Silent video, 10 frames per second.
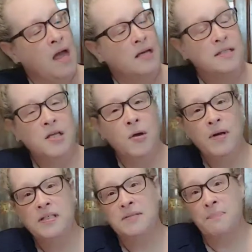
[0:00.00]
So
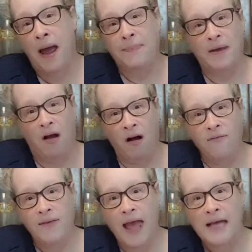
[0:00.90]
it might be
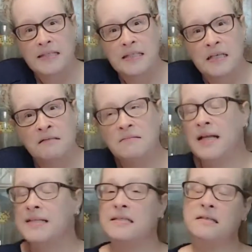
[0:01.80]
off-gassing.
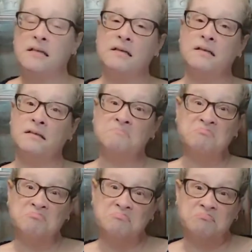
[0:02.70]
That's the
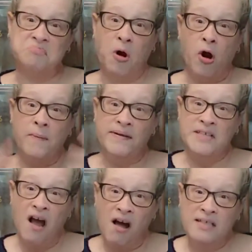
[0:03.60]
carbon
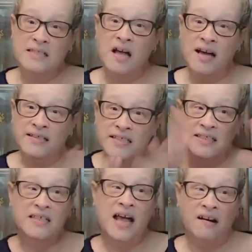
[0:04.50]
dioxide
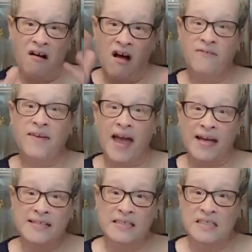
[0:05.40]
just kind of
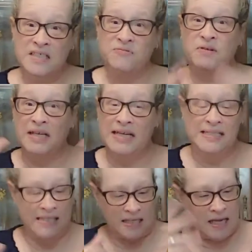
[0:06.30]
off-gassing, just
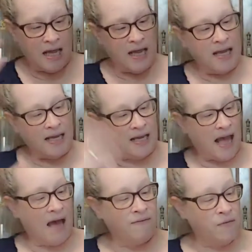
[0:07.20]
releasing it
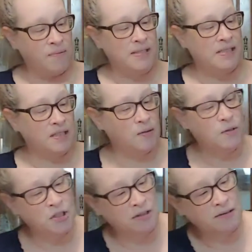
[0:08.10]
from the
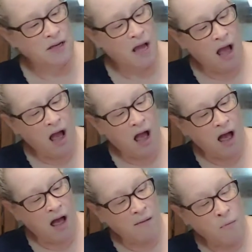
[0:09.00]
solution.
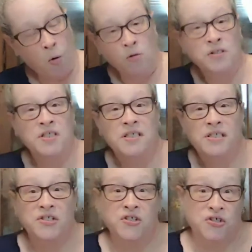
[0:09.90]
Or
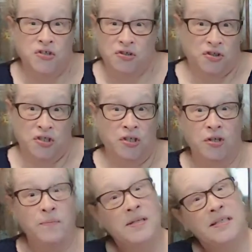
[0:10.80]
she
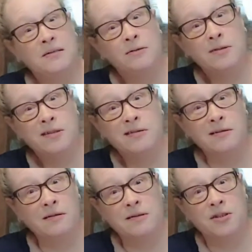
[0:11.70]
could be still just
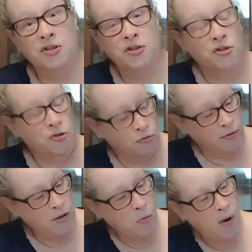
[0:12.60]

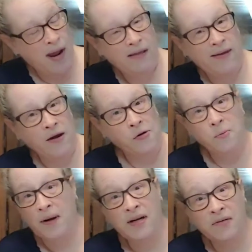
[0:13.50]
churning away there.
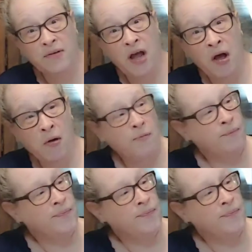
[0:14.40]
We don't know.